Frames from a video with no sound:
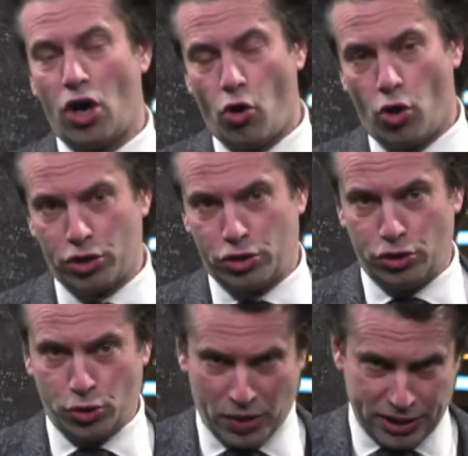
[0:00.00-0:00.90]
or
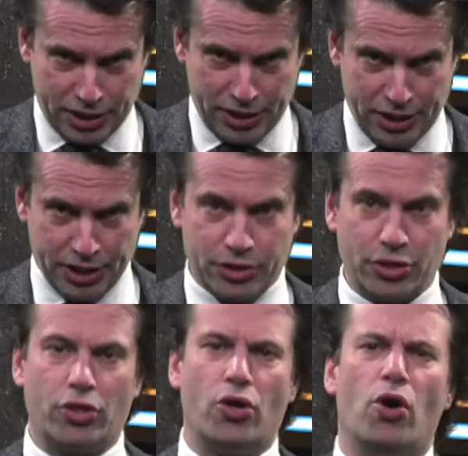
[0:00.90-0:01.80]
20 years
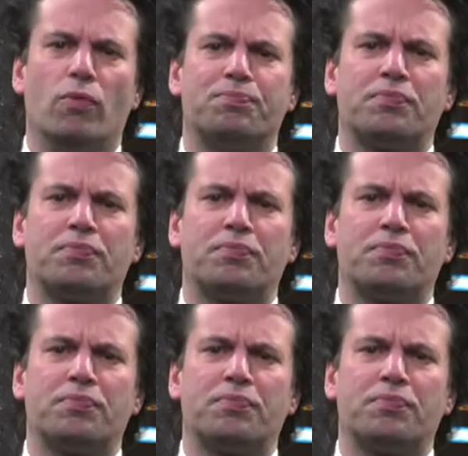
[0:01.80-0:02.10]
ago.